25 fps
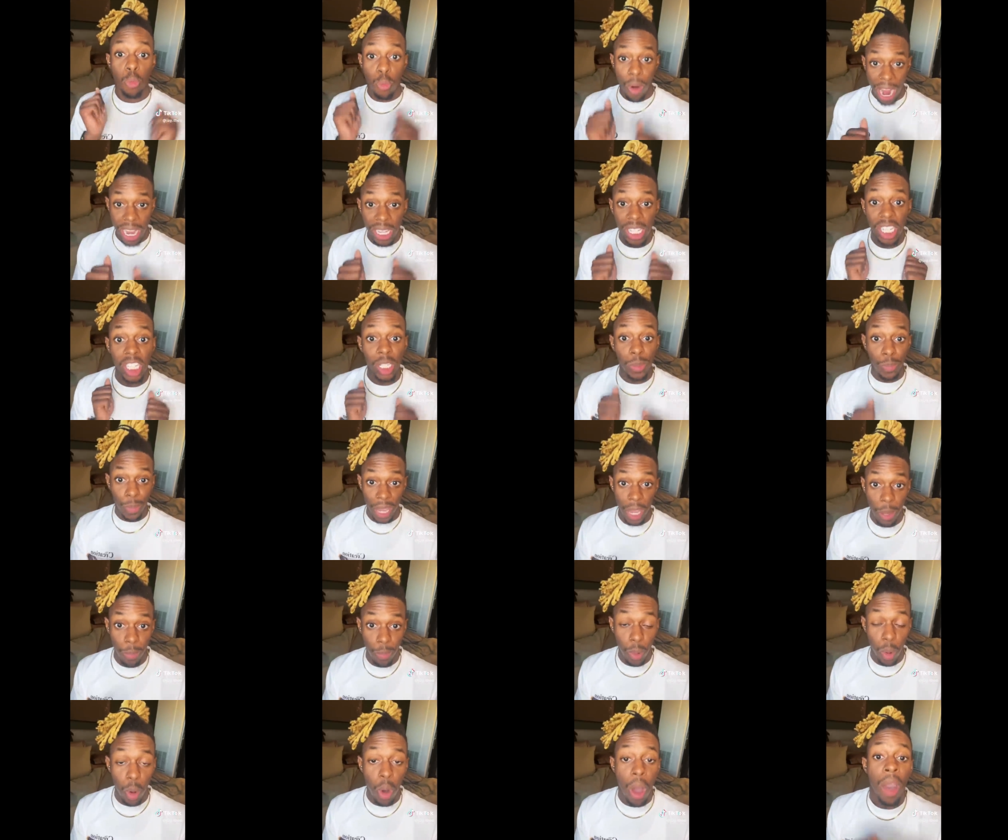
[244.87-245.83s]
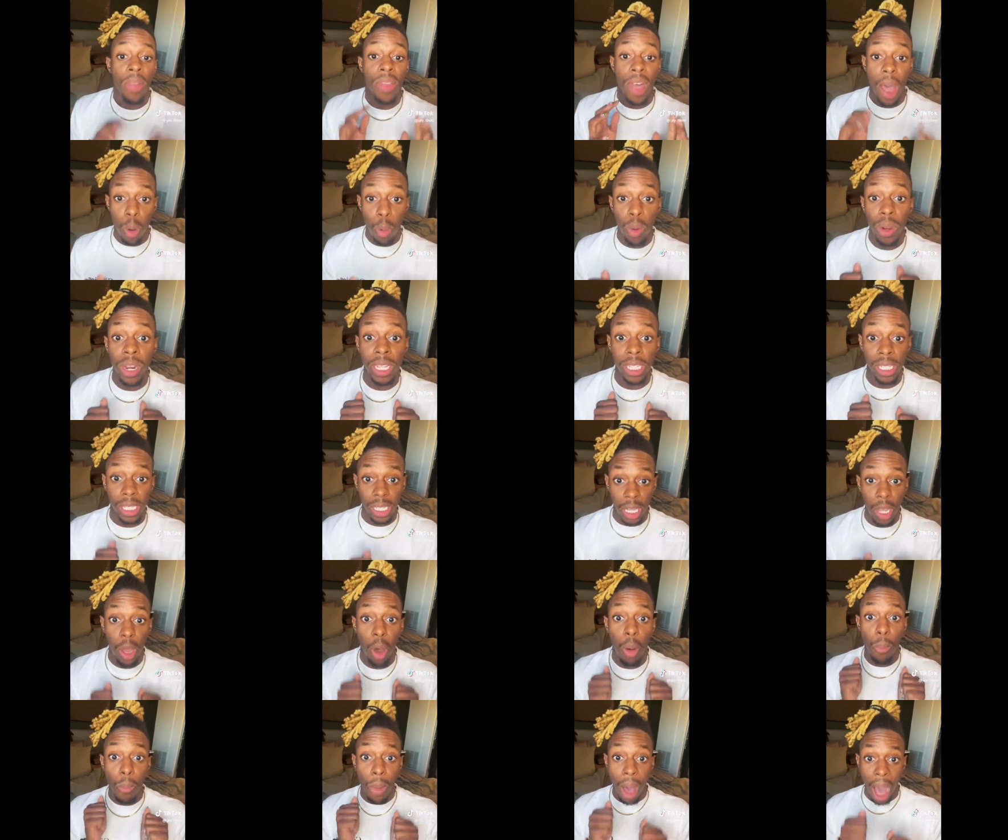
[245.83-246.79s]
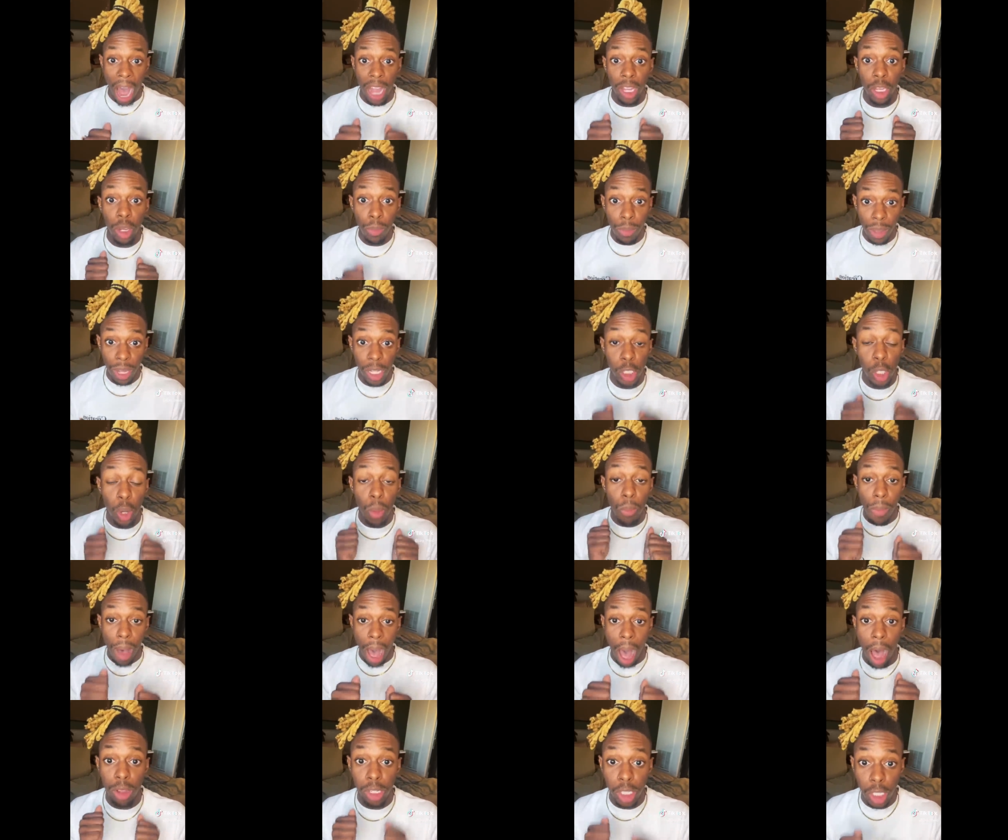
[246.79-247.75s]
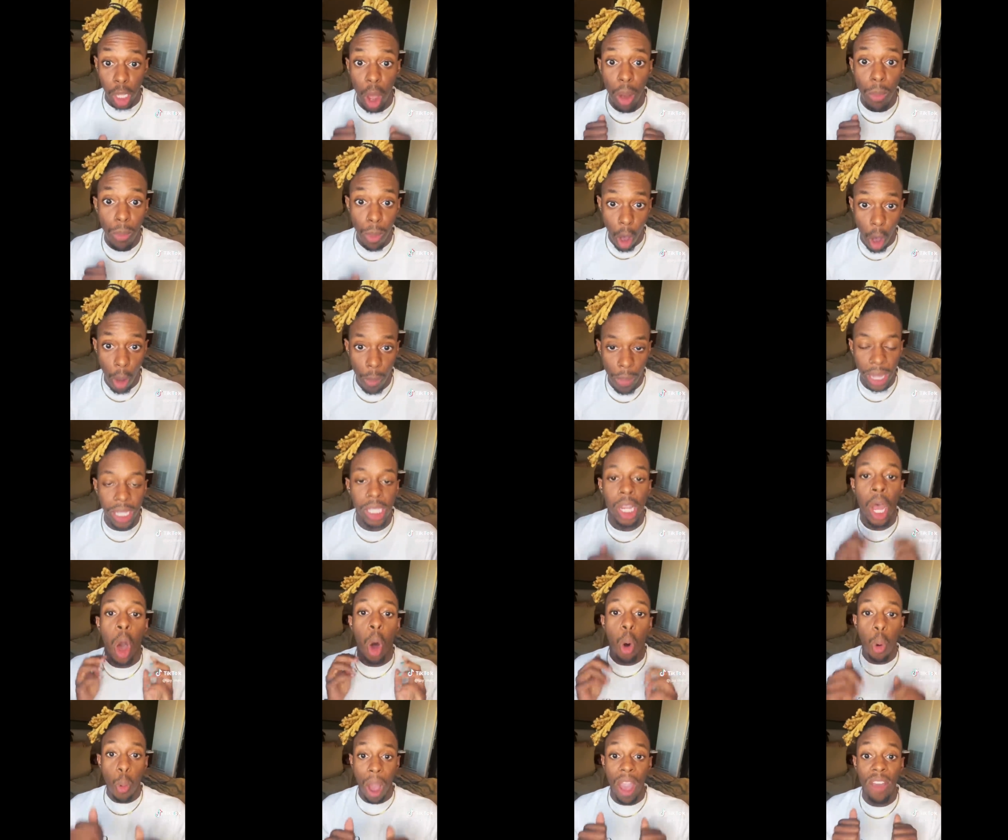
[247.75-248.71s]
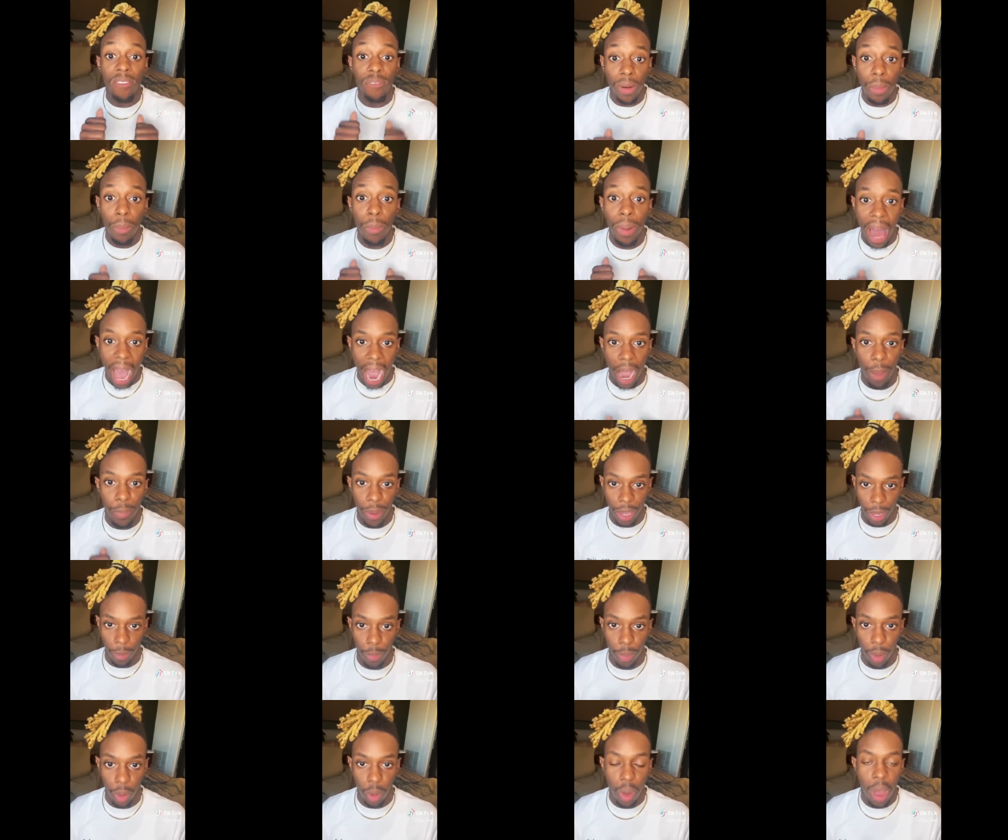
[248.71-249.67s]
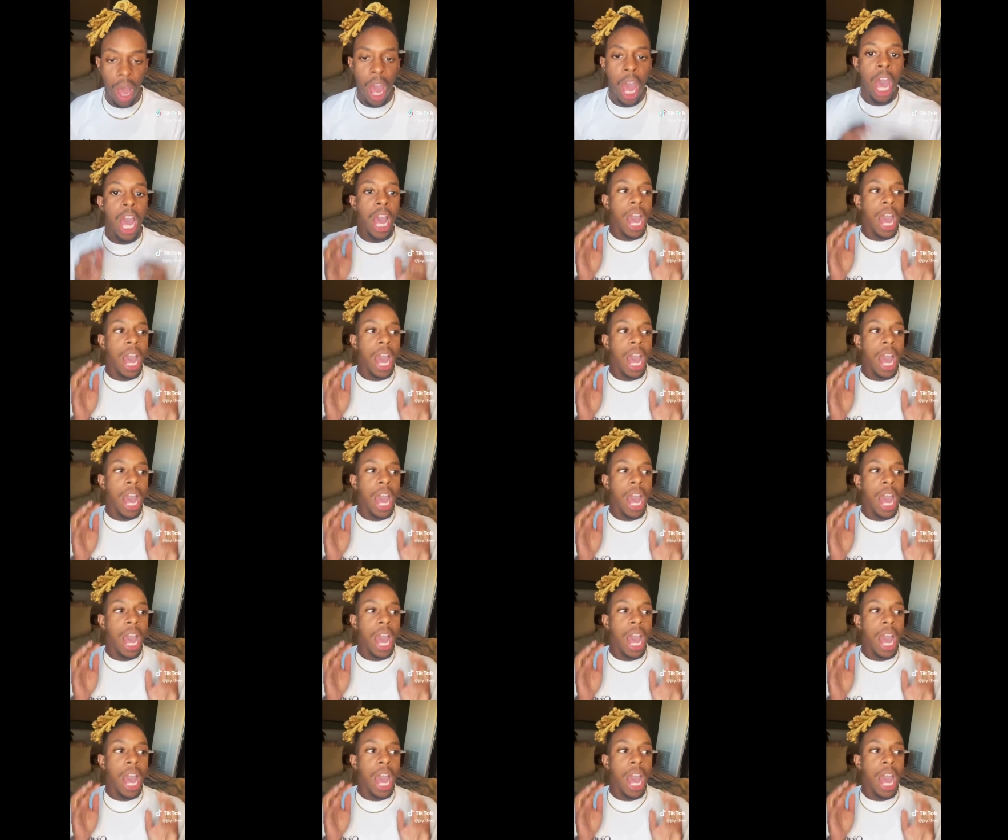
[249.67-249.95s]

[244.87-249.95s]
racist people that want to steal monumental milestone moments away from black people.